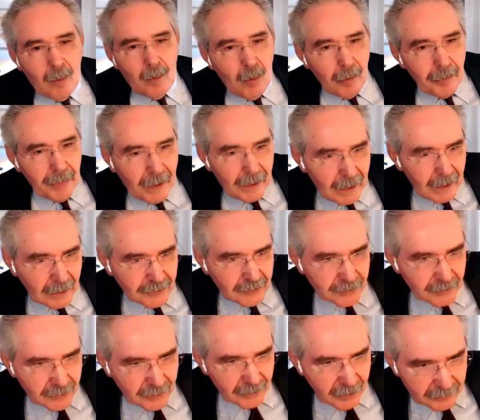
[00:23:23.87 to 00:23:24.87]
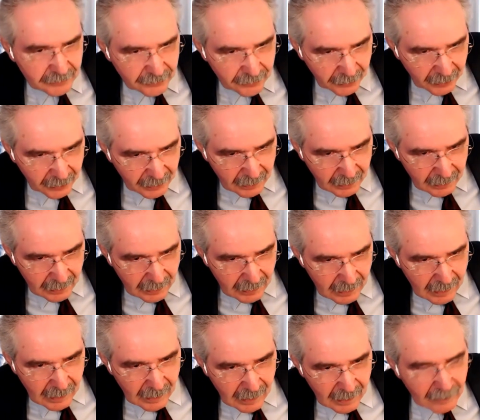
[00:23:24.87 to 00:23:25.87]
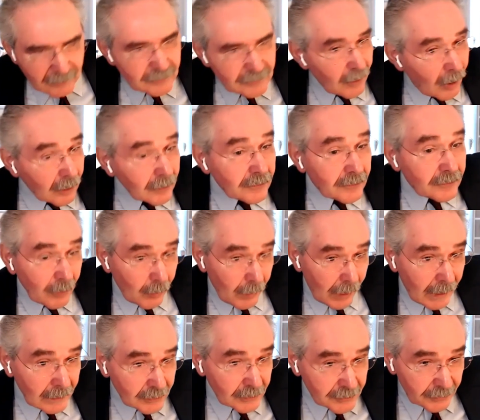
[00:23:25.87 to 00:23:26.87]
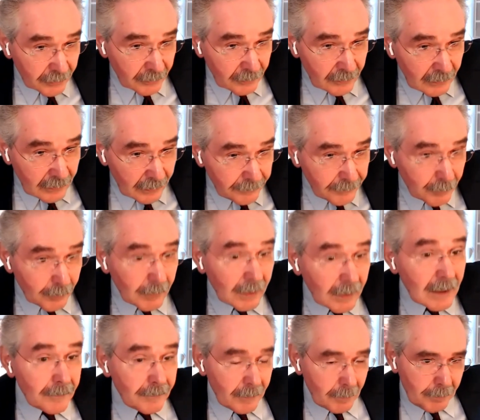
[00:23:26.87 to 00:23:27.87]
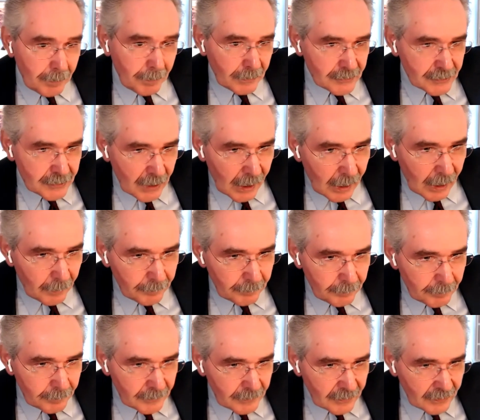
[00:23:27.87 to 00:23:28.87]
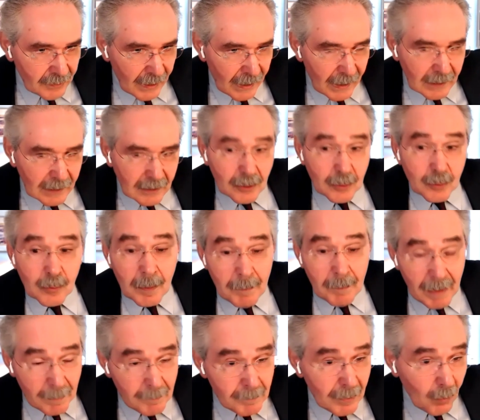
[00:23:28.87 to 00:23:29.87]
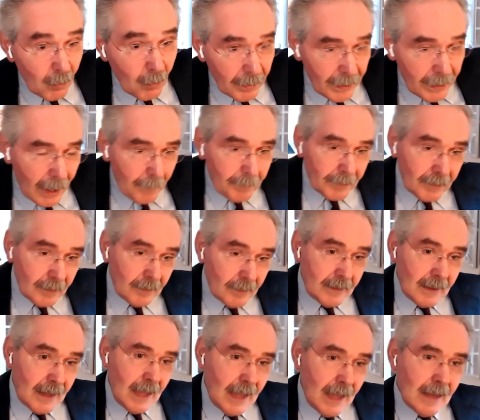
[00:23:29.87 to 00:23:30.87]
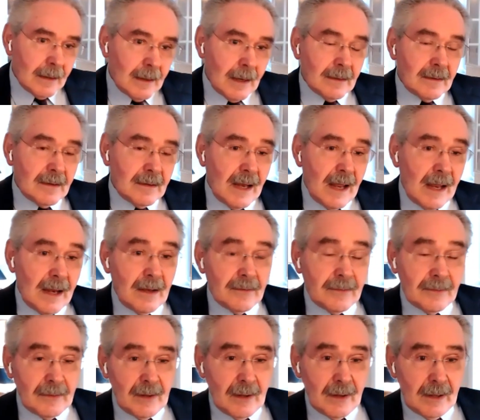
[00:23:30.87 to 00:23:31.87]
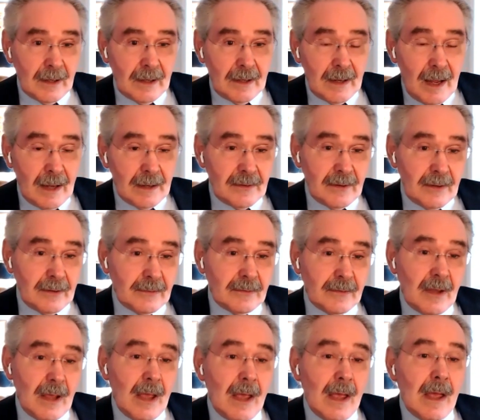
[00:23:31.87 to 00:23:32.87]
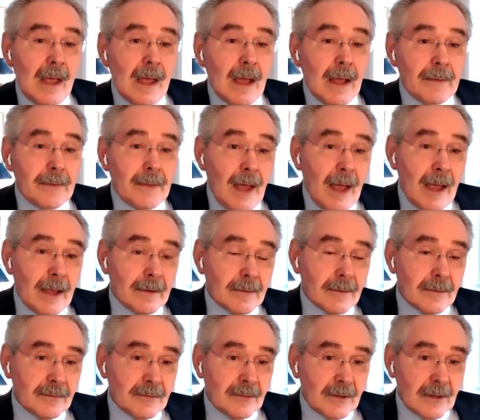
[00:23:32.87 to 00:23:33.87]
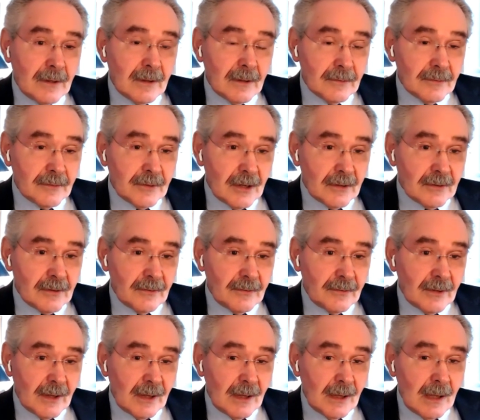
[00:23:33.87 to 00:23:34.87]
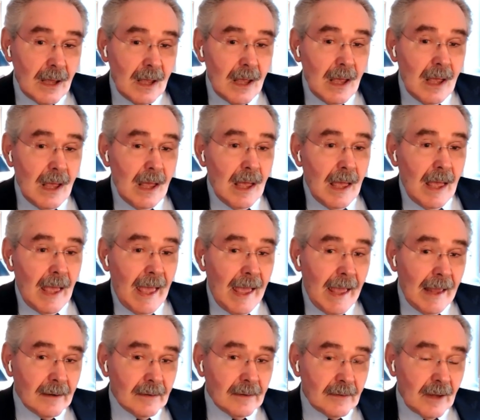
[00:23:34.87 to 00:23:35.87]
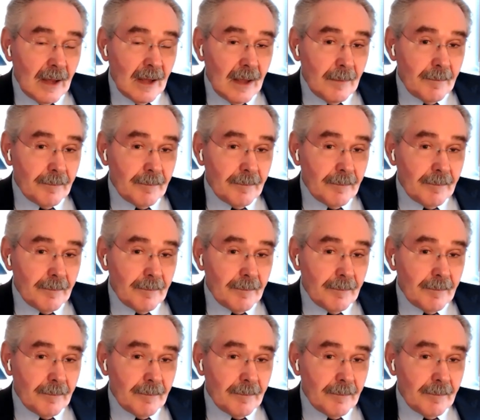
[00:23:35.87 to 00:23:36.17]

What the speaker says: all that ancient history is not so ancient. If you live in Punjab today, you remember what happened in the 1980s and the early 90s at the height of the Sikh insurgency. And